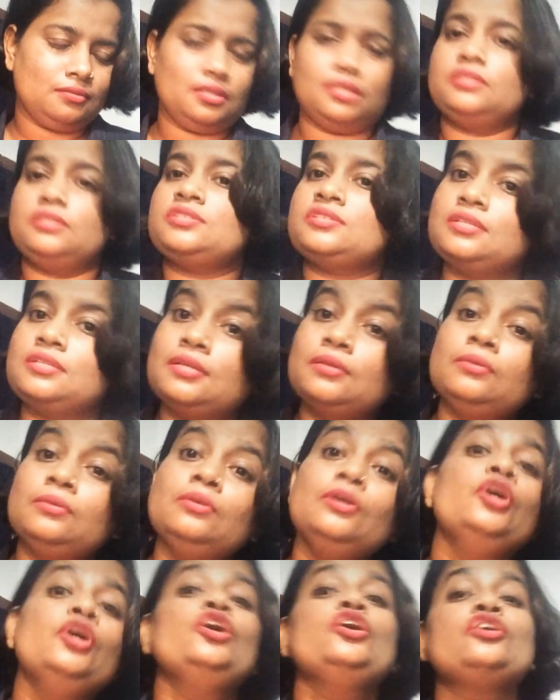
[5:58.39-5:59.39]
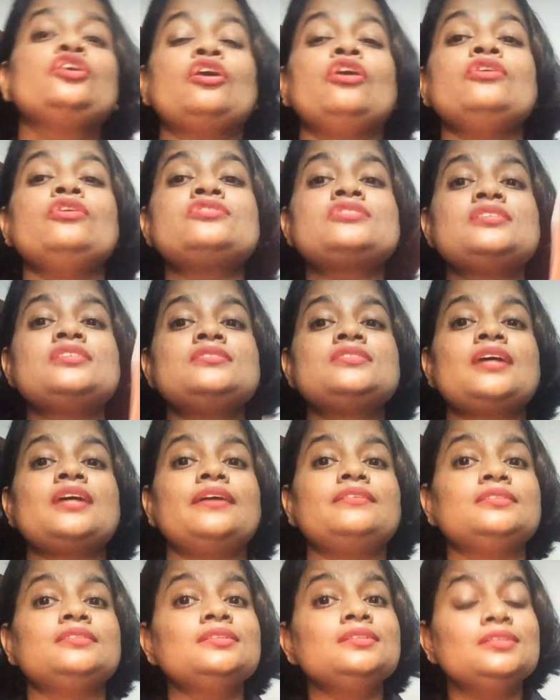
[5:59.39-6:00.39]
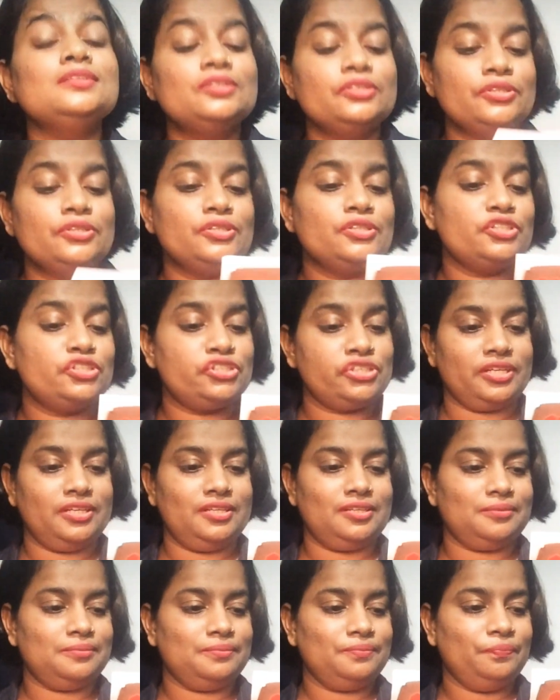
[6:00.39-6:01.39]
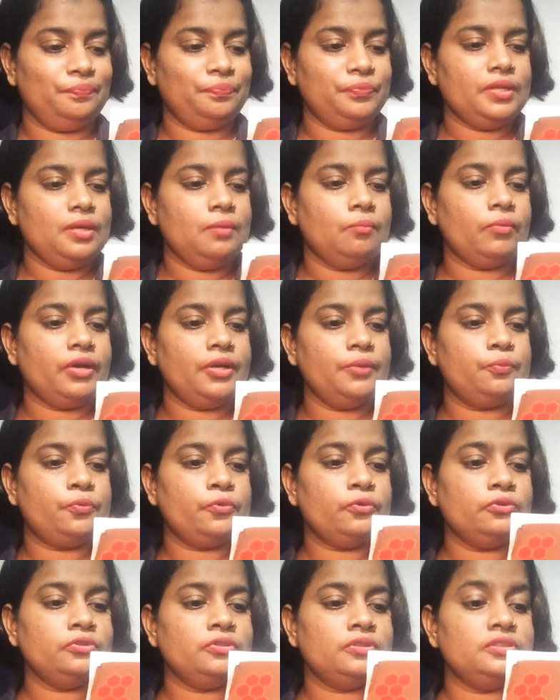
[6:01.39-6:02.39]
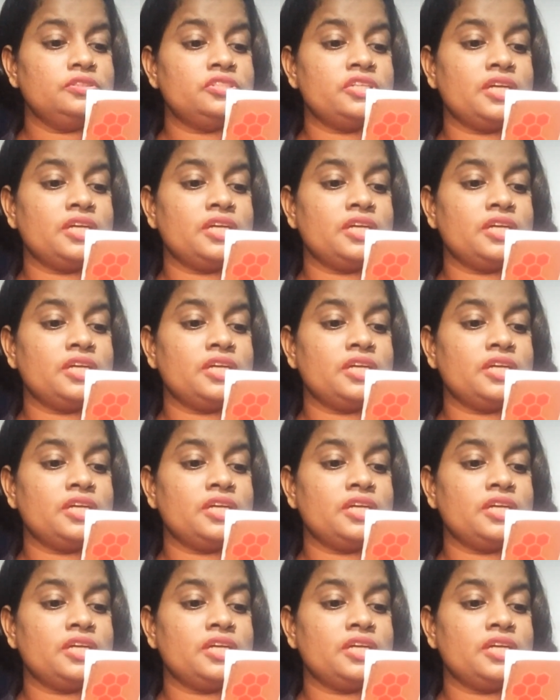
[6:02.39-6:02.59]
There is no cost inside the shed. My brother